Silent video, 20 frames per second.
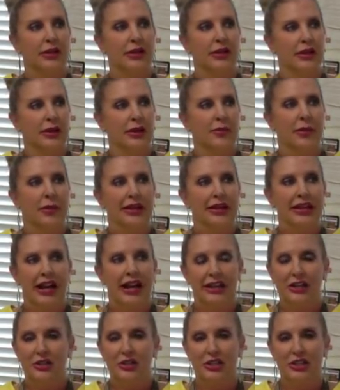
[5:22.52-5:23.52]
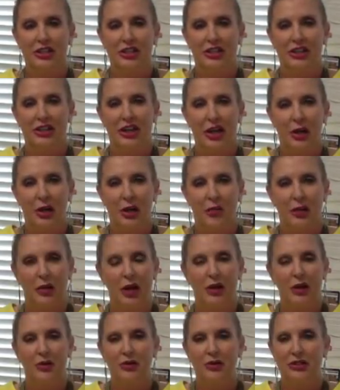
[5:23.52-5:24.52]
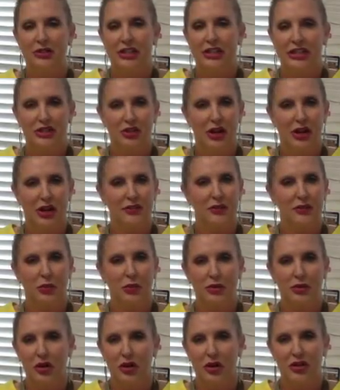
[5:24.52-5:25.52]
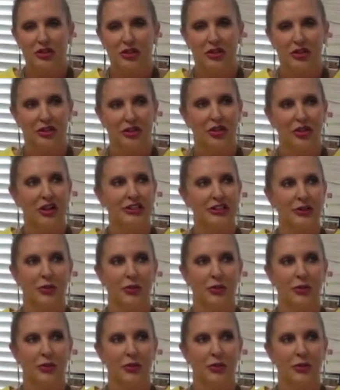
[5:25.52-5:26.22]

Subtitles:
My dad used to go test drive sports cars a lot,